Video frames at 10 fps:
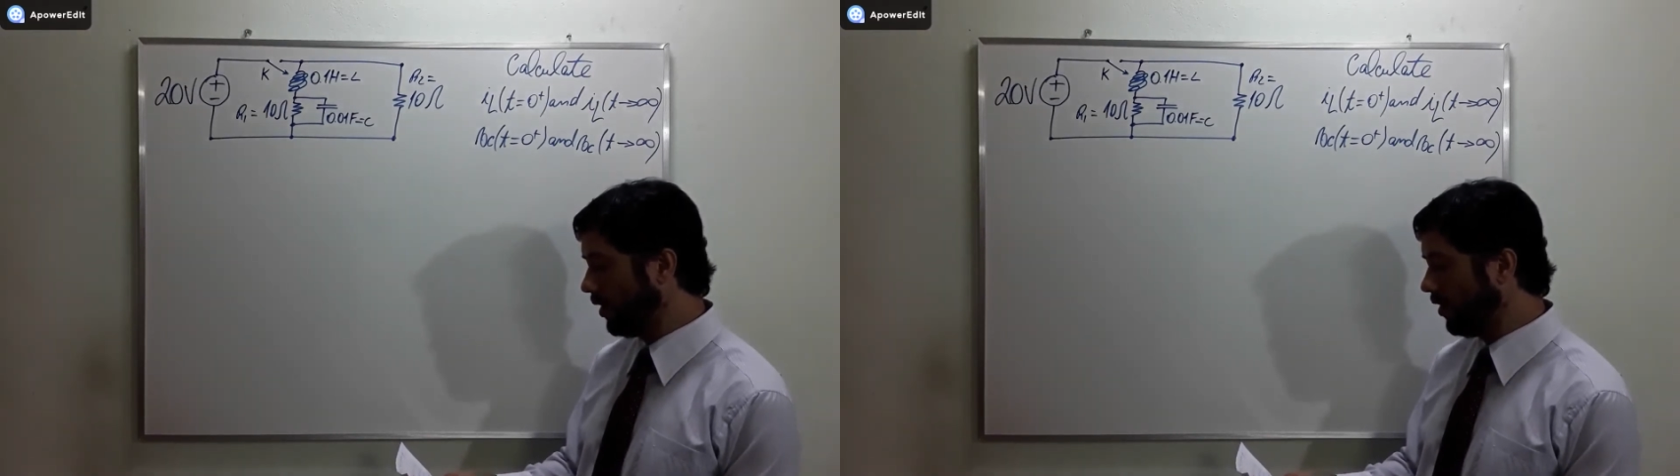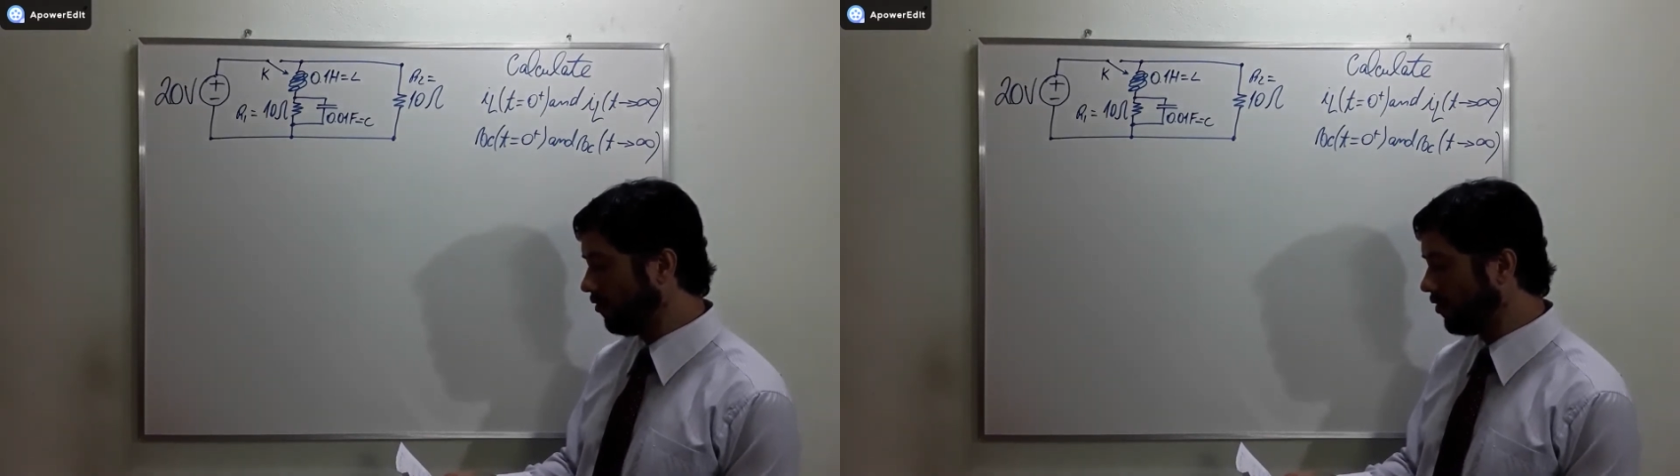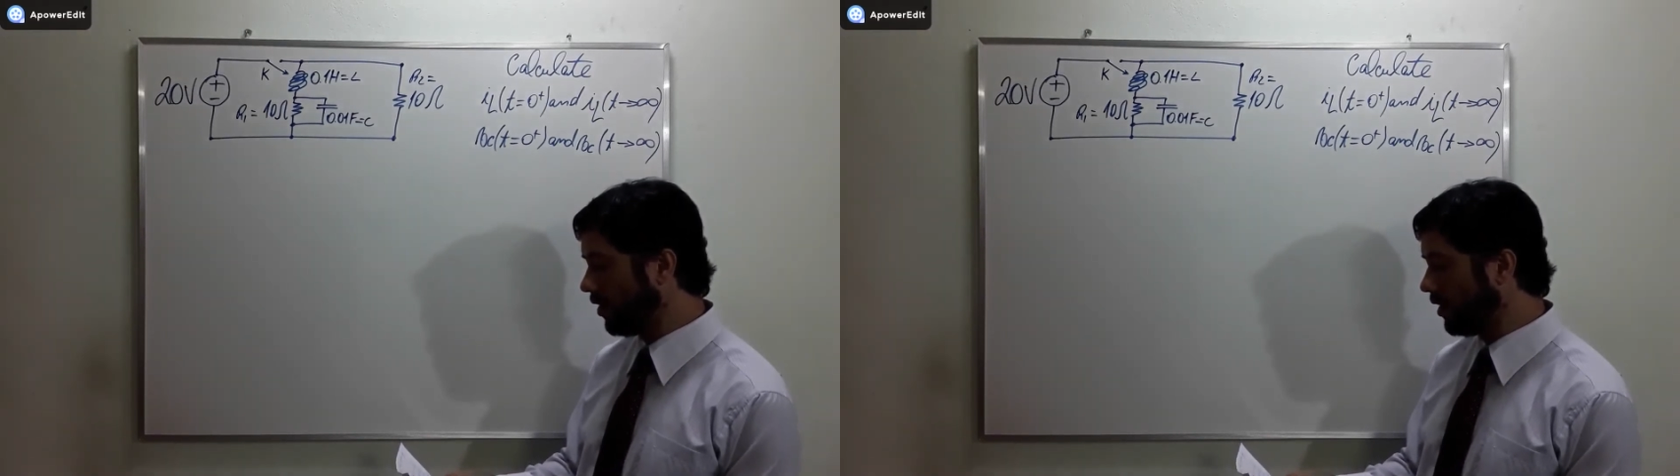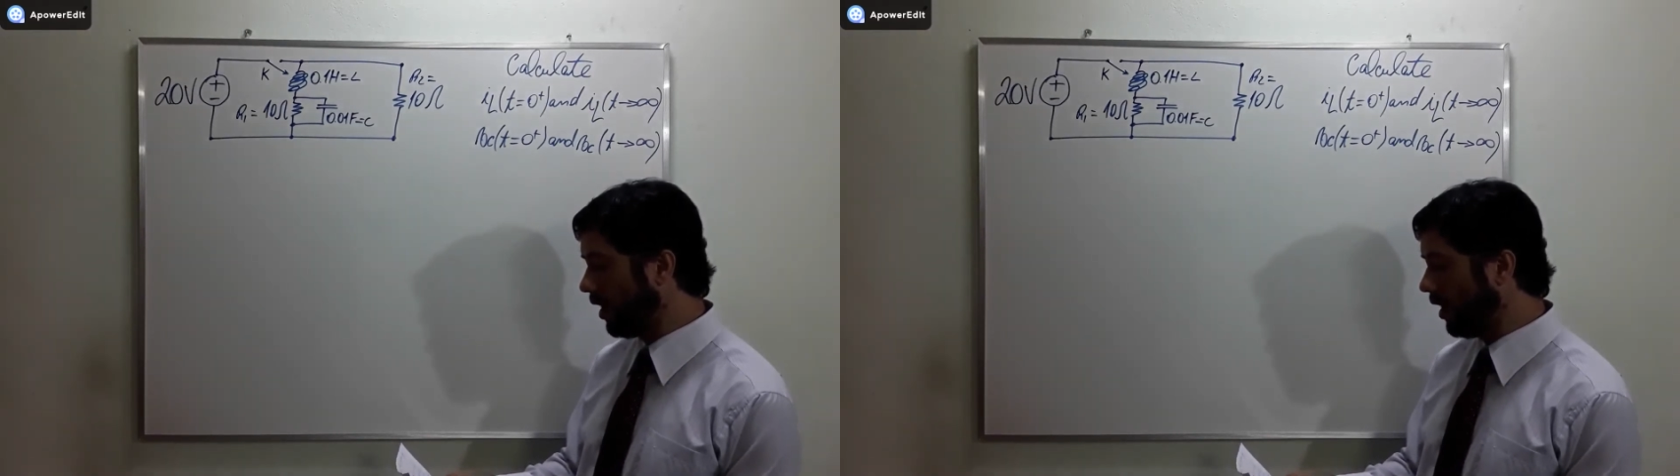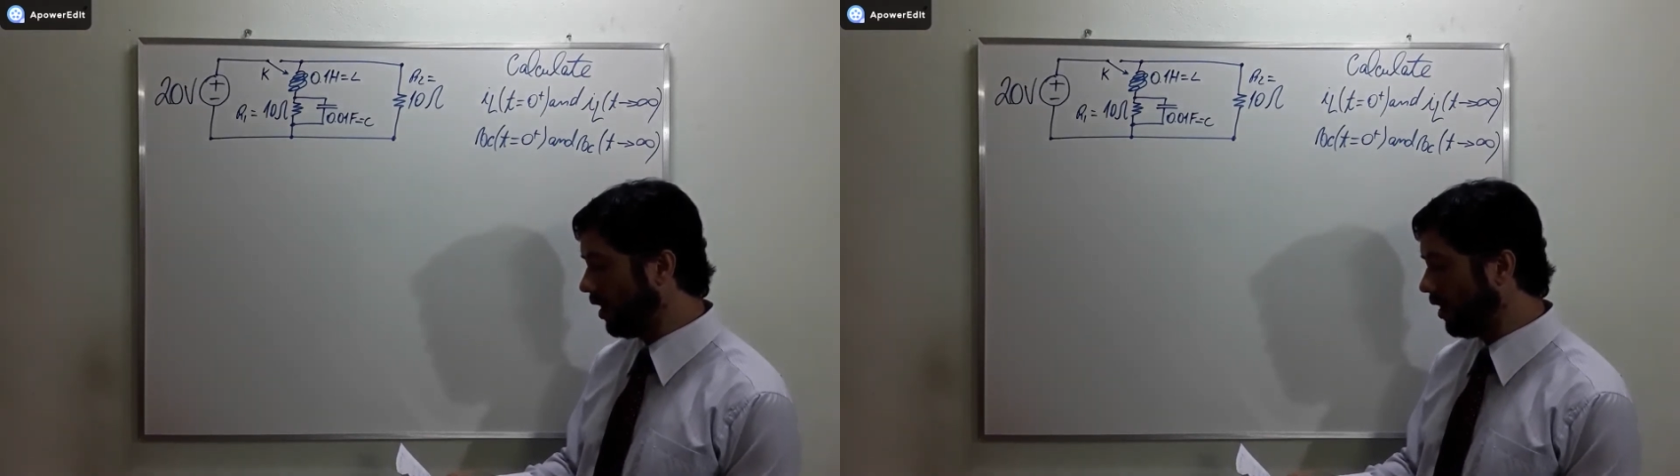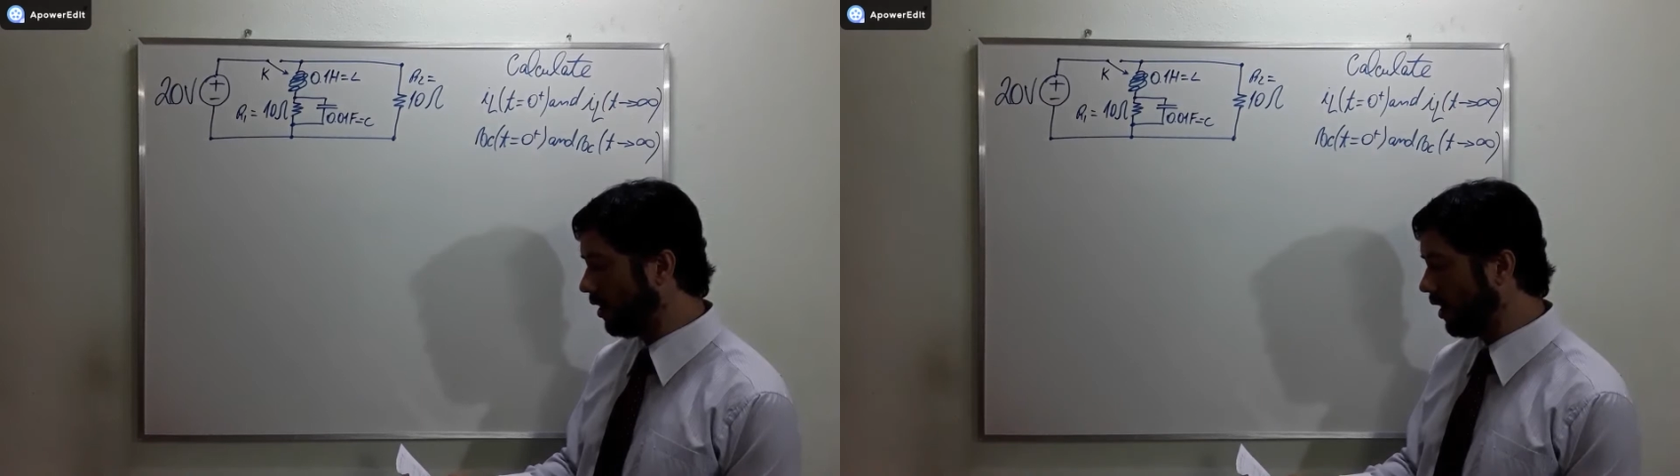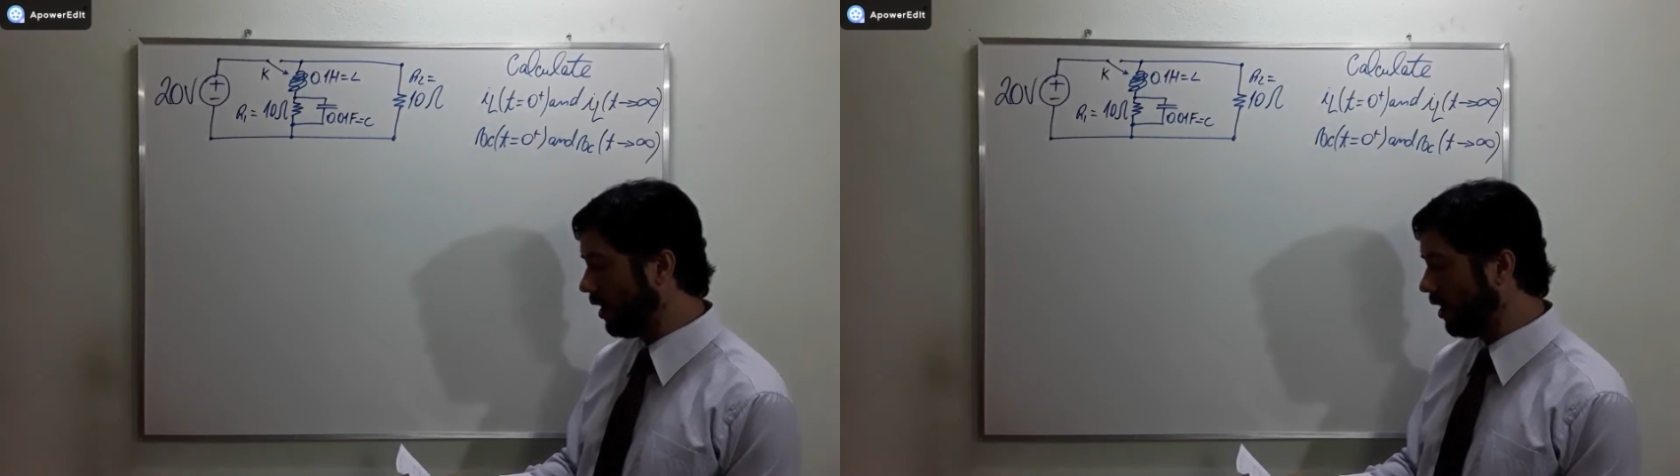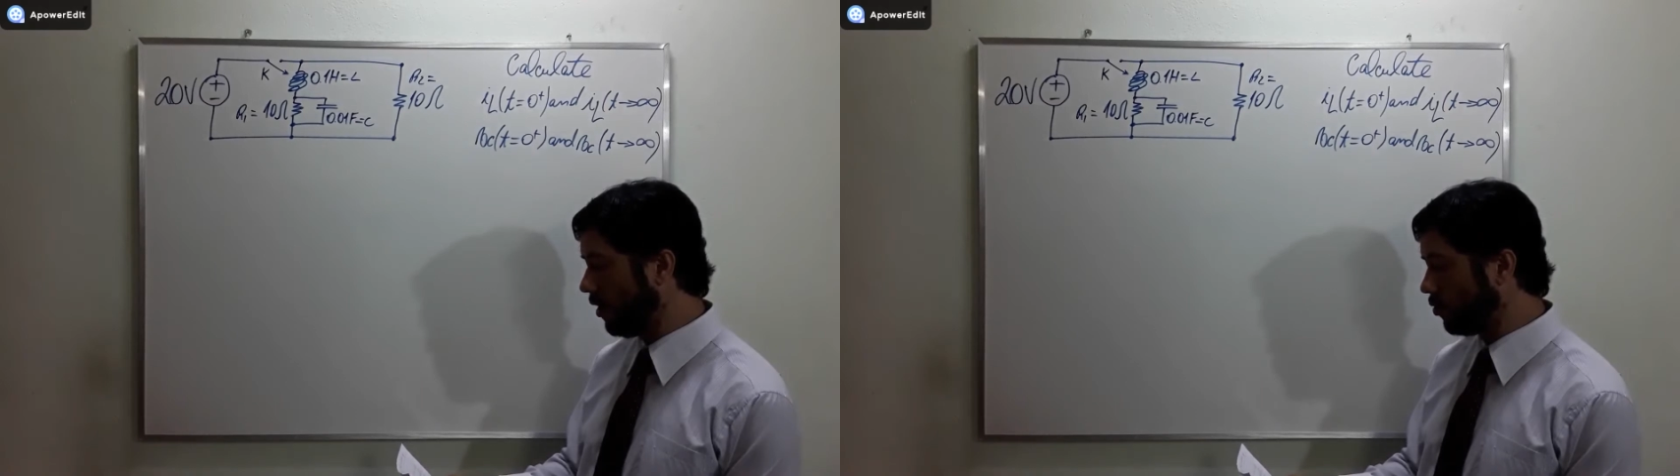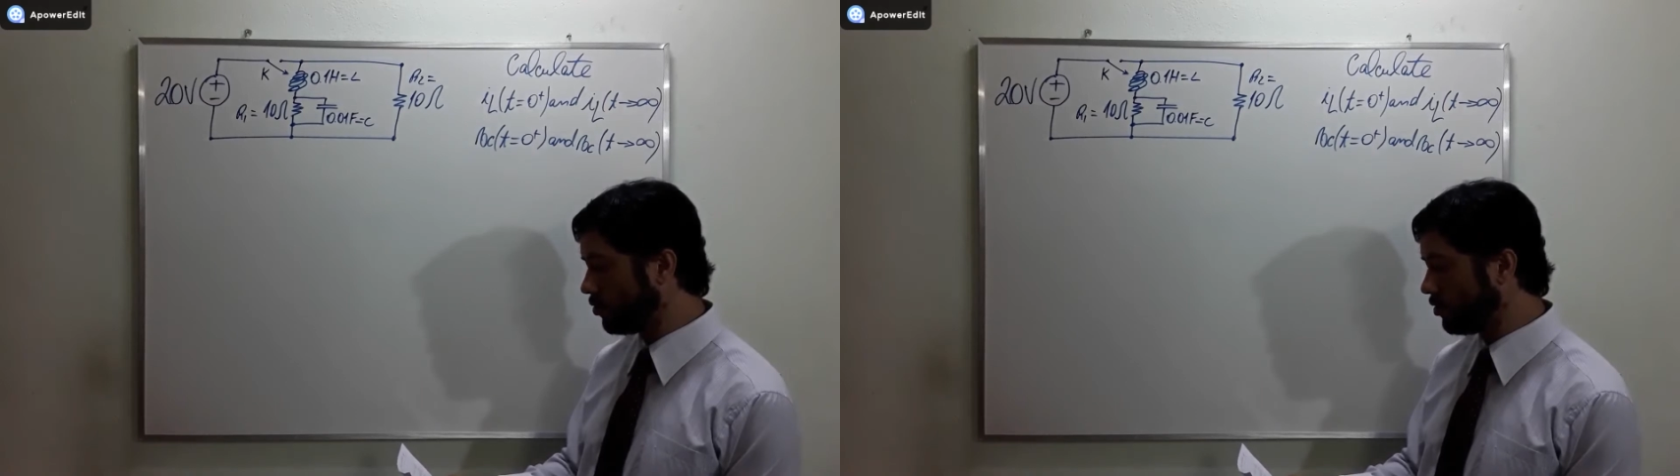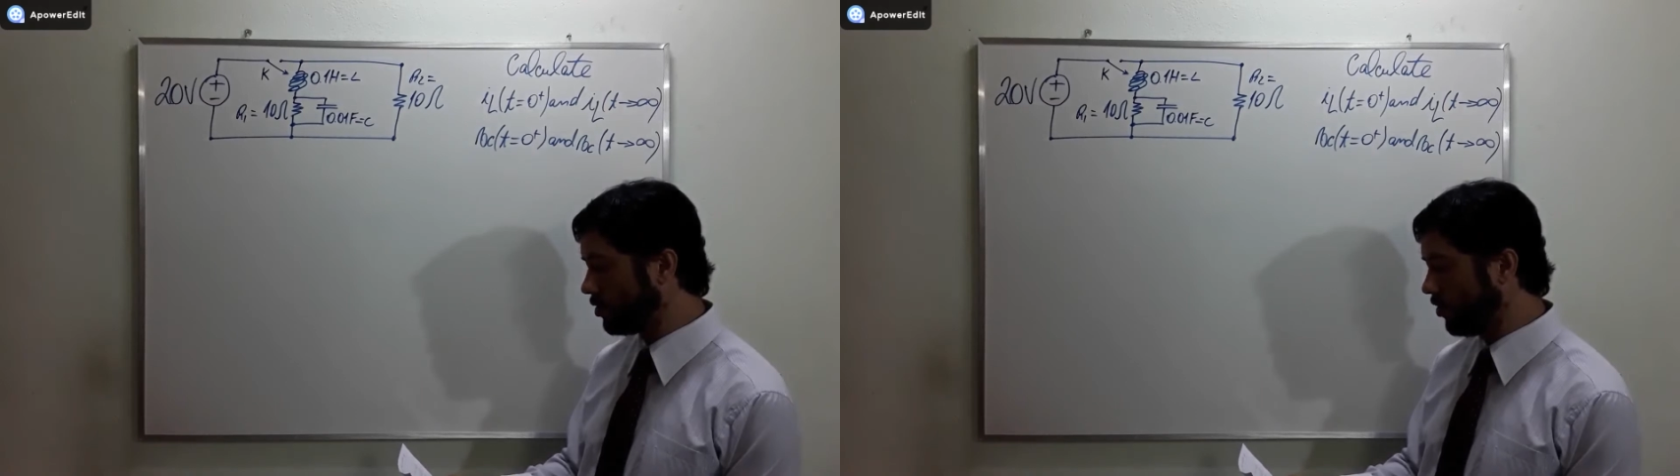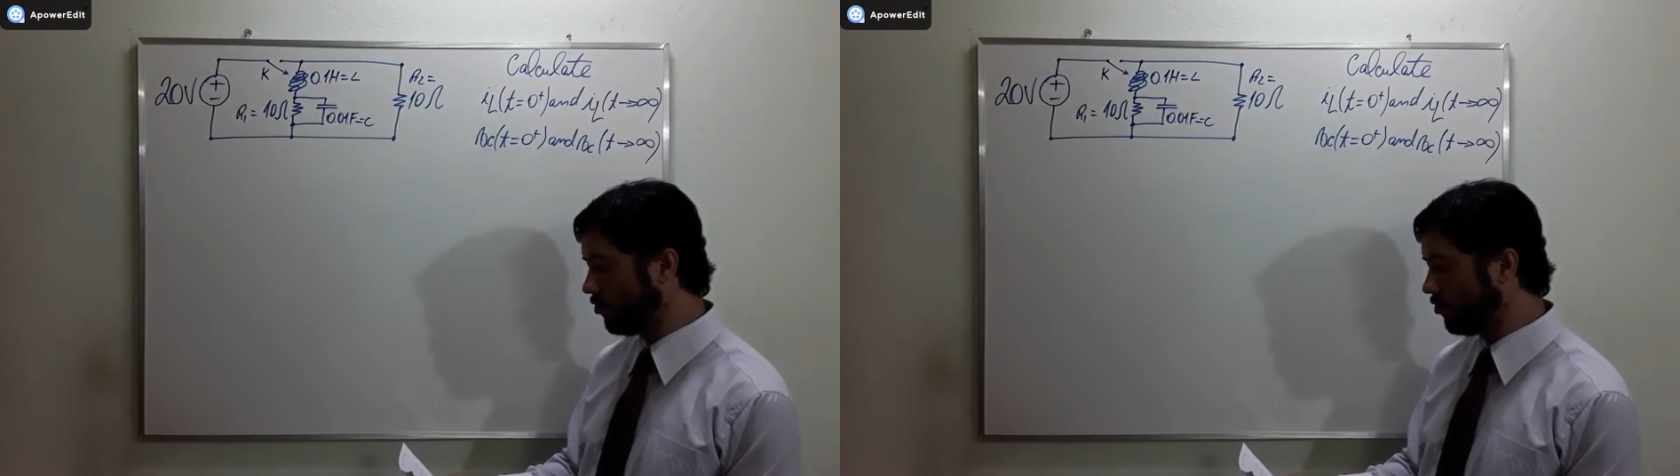is an RLC